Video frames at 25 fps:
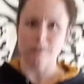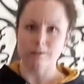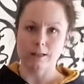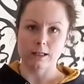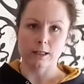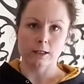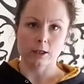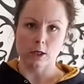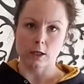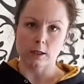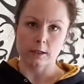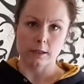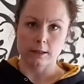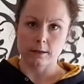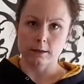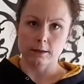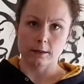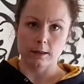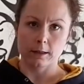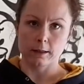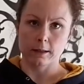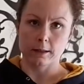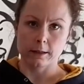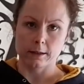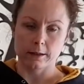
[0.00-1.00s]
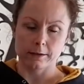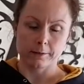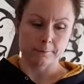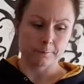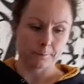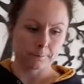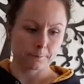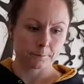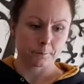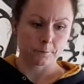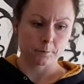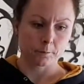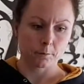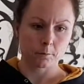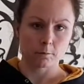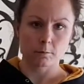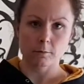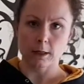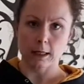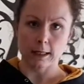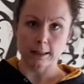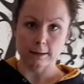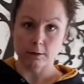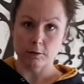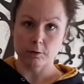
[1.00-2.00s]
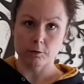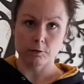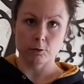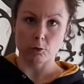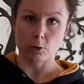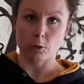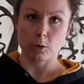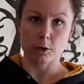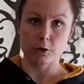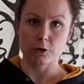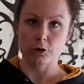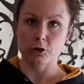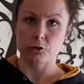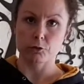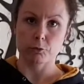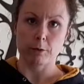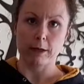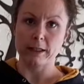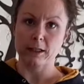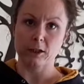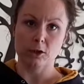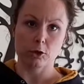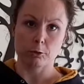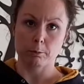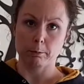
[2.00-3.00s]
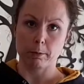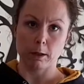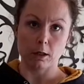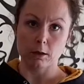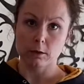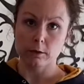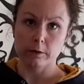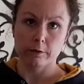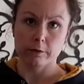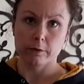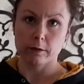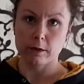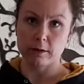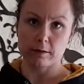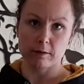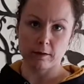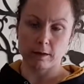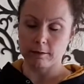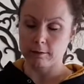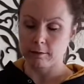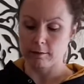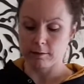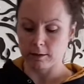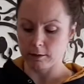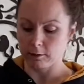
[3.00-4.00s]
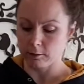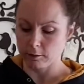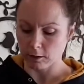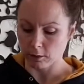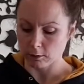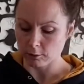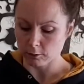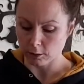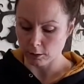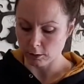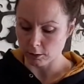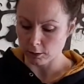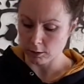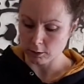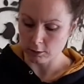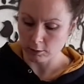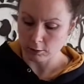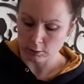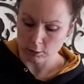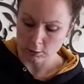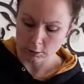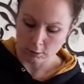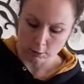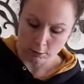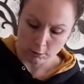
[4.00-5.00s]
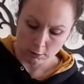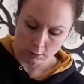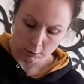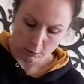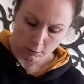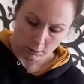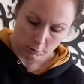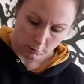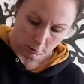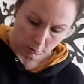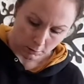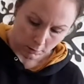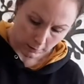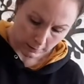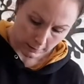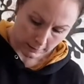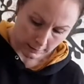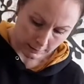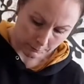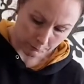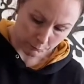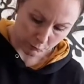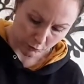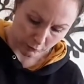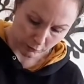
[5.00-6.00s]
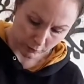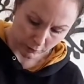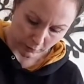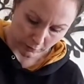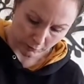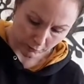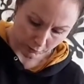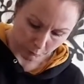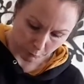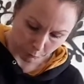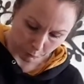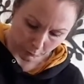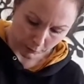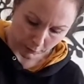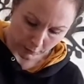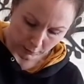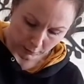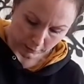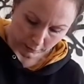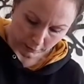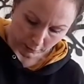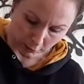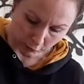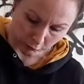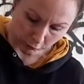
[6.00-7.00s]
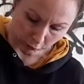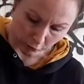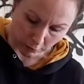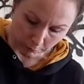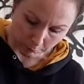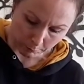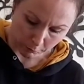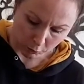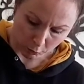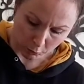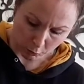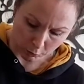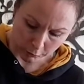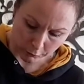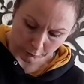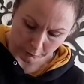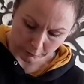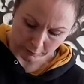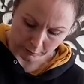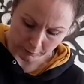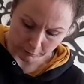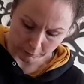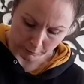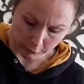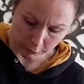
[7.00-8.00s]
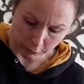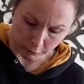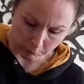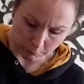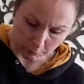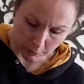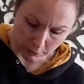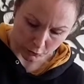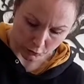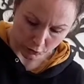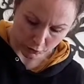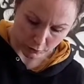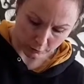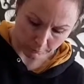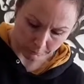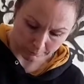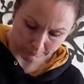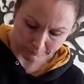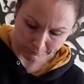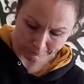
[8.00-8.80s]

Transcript: I got at the store, just regular box. It says sea salt on it. And I'm just going to sprinkle it on top. A 1/4 isn't very much, and